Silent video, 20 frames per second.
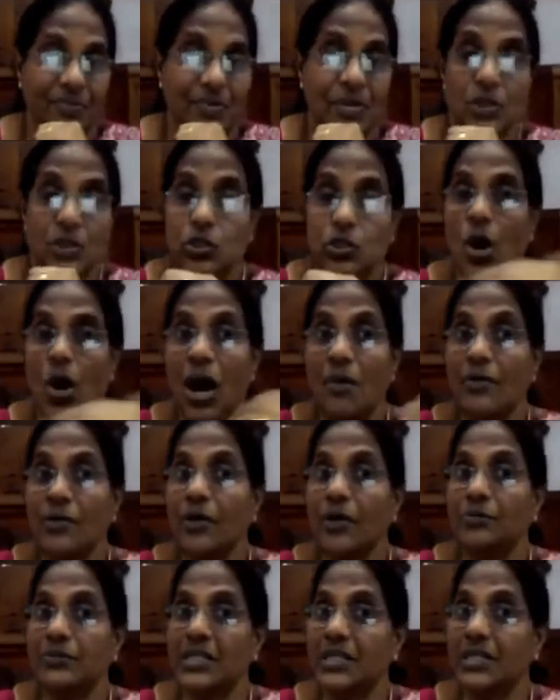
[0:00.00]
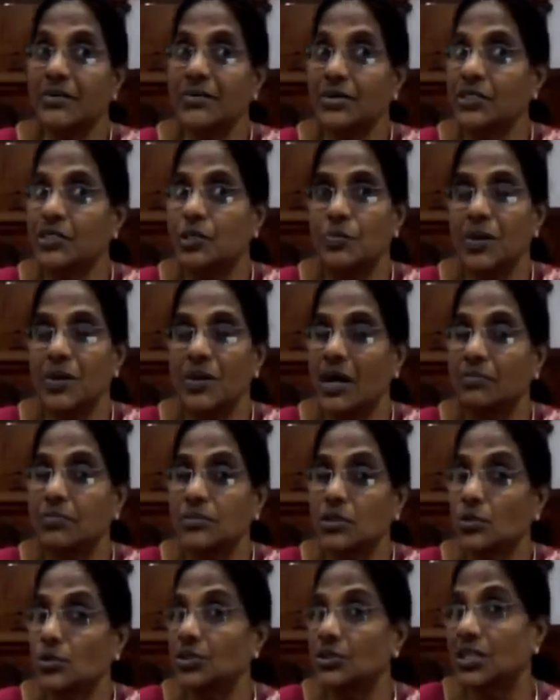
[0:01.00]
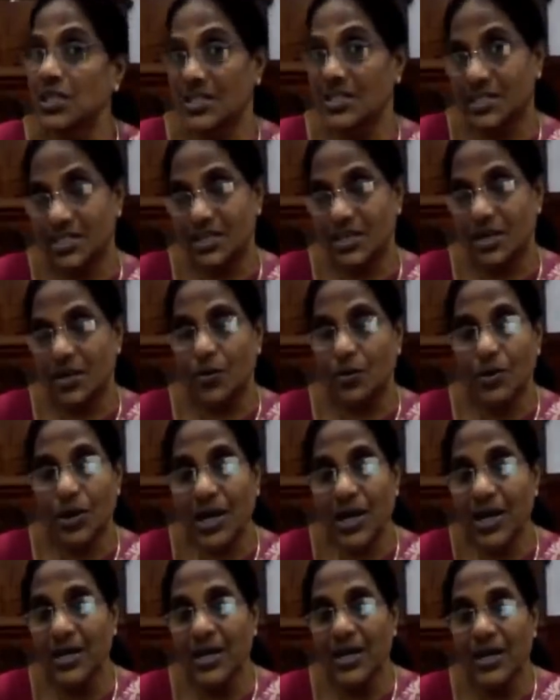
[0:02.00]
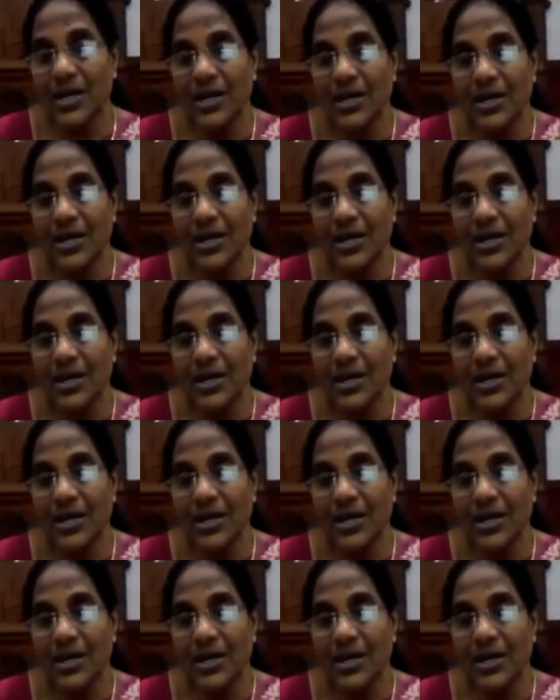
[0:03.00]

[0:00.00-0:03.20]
So our objective was to become socialistic. Okay.